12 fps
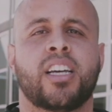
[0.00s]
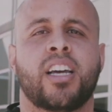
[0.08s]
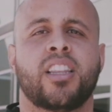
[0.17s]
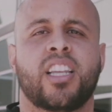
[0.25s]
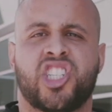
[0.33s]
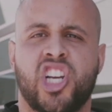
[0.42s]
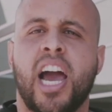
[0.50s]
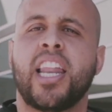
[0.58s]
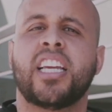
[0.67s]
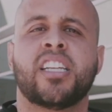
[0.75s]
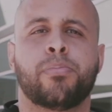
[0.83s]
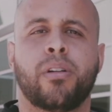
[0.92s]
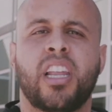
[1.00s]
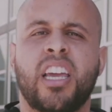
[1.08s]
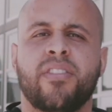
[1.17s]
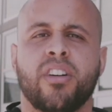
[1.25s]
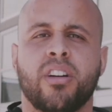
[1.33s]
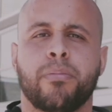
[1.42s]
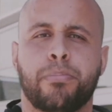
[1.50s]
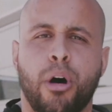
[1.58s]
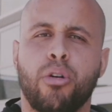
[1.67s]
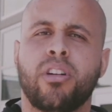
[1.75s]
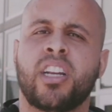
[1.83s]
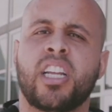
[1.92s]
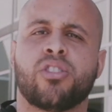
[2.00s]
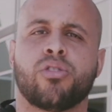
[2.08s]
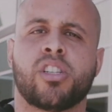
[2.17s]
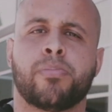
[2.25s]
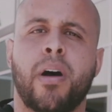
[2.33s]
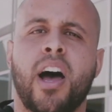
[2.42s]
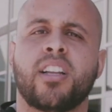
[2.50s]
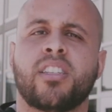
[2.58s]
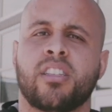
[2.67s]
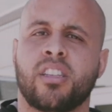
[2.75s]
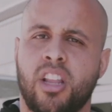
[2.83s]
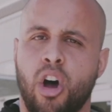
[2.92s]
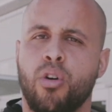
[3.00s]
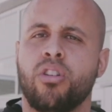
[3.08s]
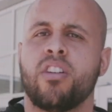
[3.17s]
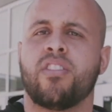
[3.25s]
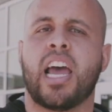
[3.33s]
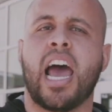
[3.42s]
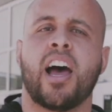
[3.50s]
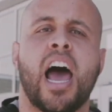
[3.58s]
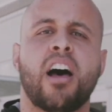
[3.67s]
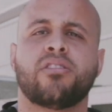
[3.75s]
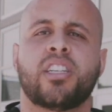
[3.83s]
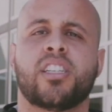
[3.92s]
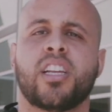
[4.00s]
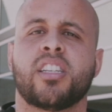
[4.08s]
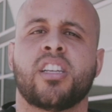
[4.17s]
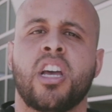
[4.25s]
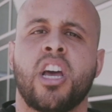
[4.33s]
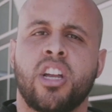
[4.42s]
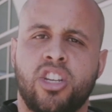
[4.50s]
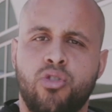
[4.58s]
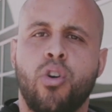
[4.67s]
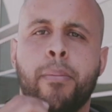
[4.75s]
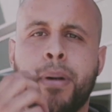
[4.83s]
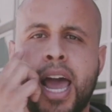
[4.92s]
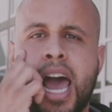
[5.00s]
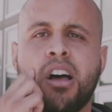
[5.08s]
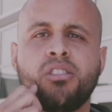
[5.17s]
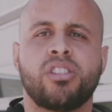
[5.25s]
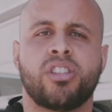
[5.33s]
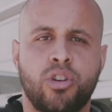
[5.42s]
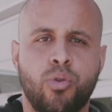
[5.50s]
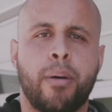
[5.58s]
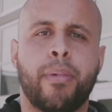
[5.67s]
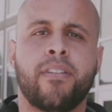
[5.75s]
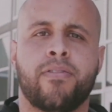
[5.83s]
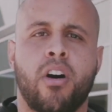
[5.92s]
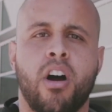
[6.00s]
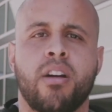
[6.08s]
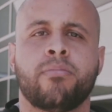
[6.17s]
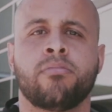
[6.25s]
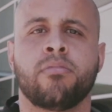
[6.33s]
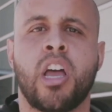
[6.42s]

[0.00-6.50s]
The Chinese believer, bold in his response, the owner of the house, he says, 'Do you want my house? Do you want my farm?